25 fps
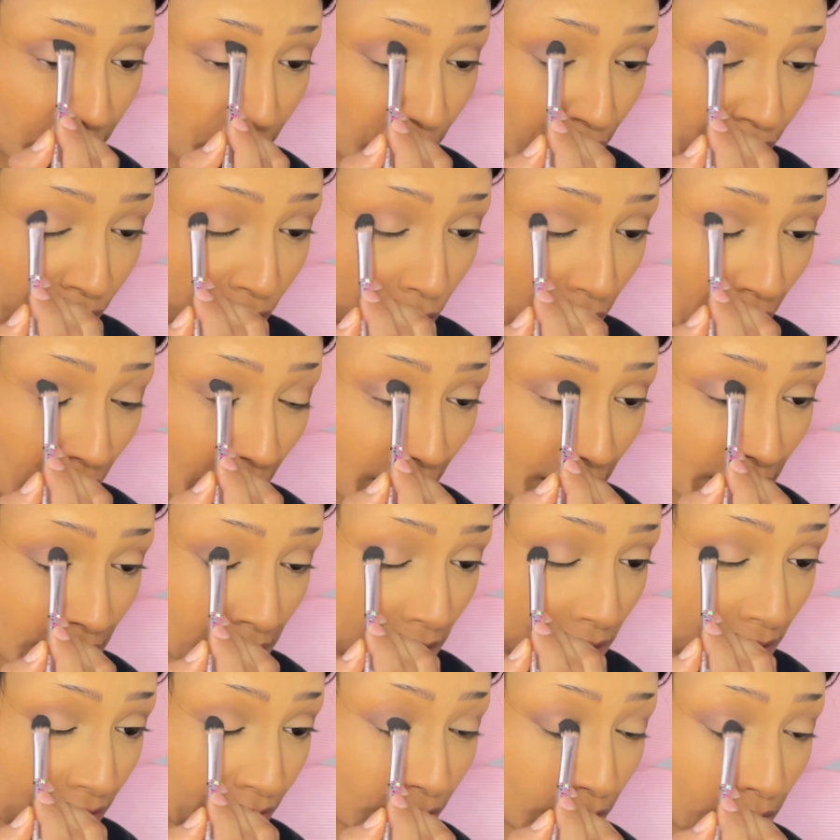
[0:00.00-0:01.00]
if your eye is
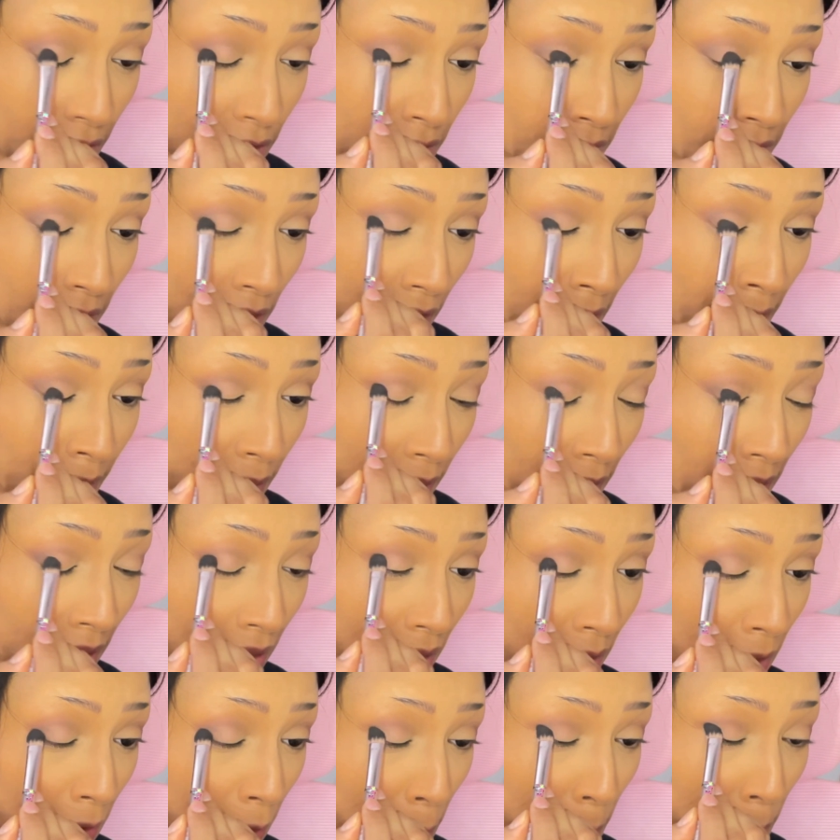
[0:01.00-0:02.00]
a different shape,
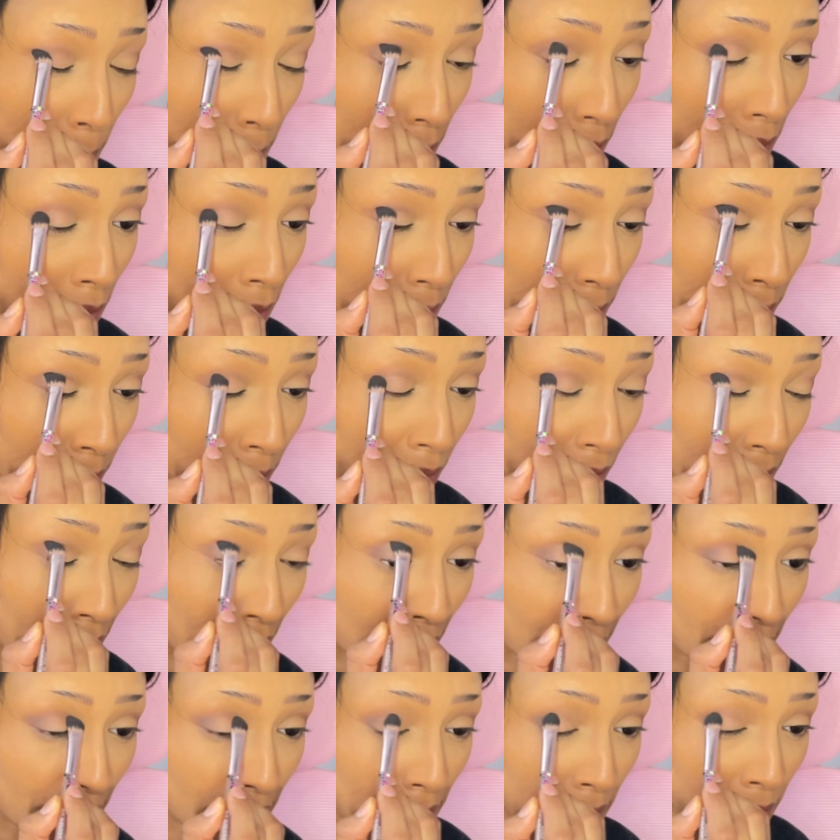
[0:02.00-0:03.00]
it
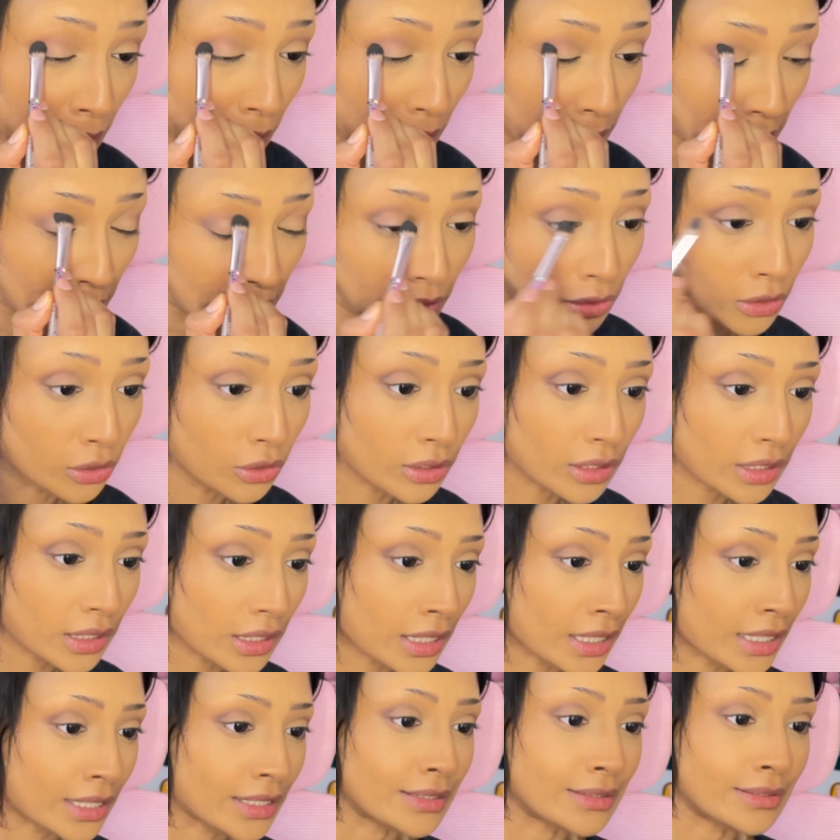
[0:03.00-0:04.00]
might not look
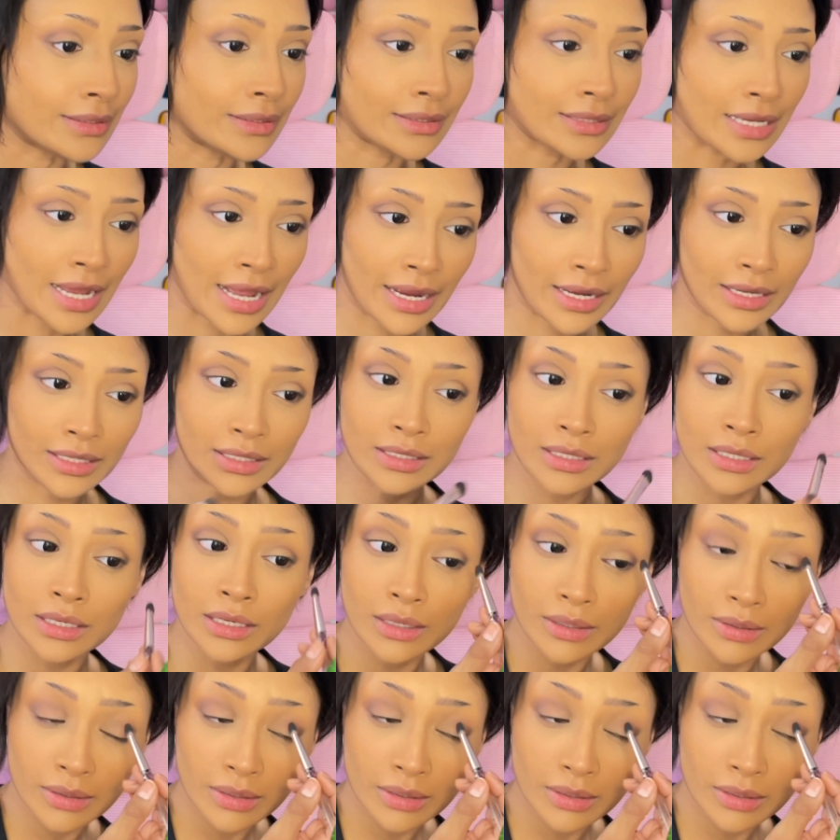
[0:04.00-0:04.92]
exactly